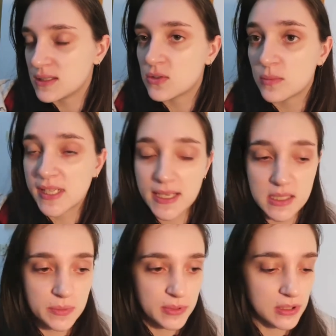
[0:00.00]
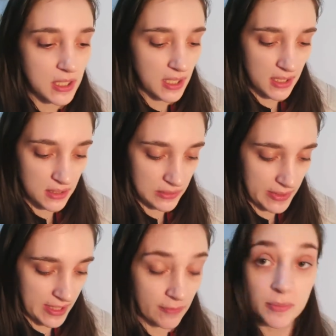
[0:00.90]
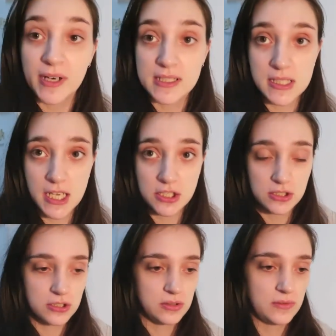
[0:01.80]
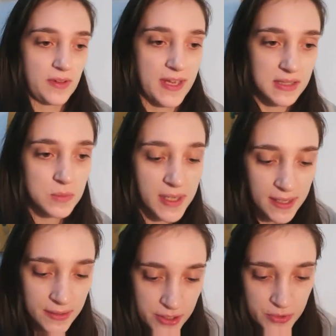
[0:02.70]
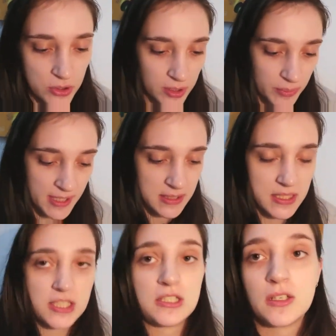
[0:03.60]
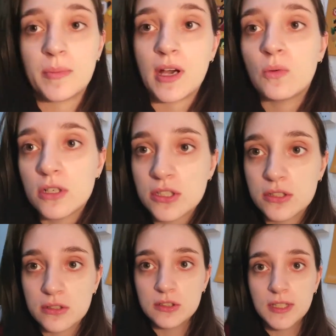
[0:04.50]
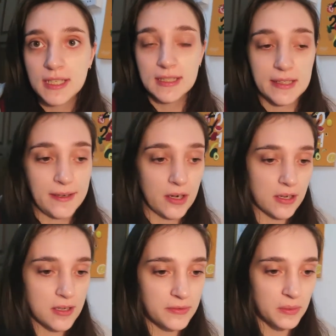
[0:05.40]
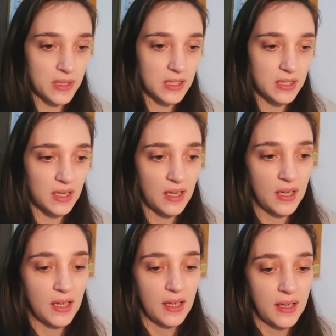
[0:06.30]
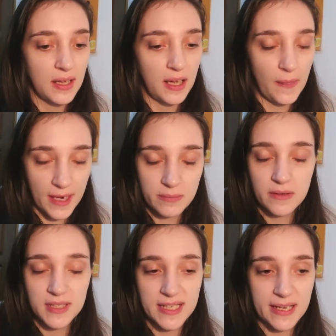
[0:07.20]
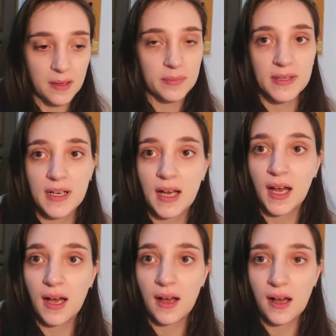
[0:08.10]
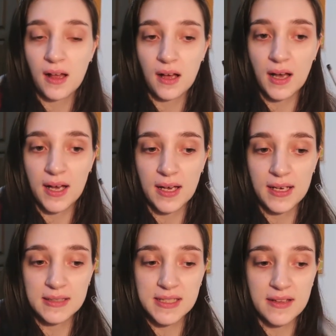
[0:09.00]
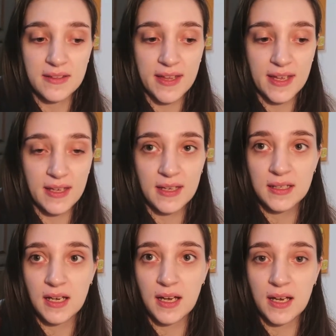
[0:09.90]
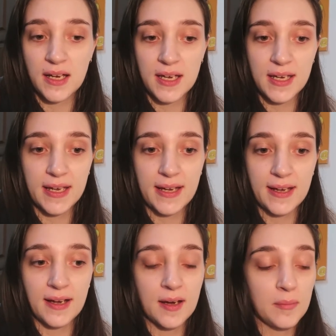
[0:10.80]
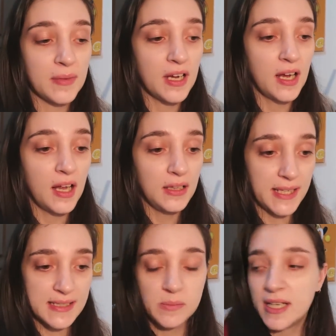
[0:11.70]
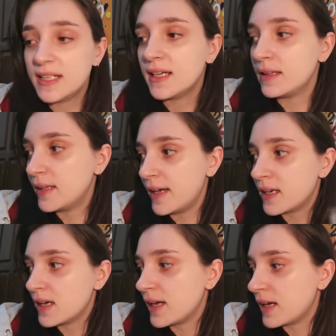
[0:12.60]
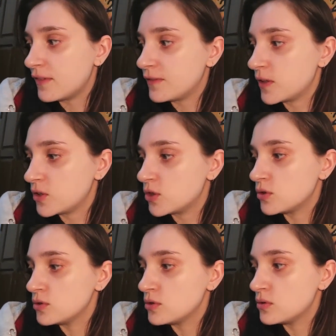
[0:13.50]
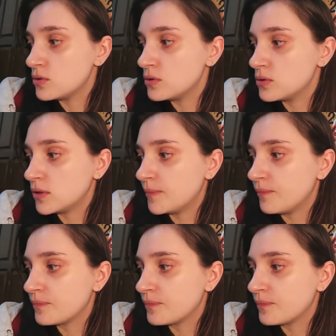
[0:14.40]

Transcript: it's from textbook and we have a presentation to do for that as well. They're doing a presentation about what to do in an earthquake and then I'm having a nap and then I am lesson planning and then I have to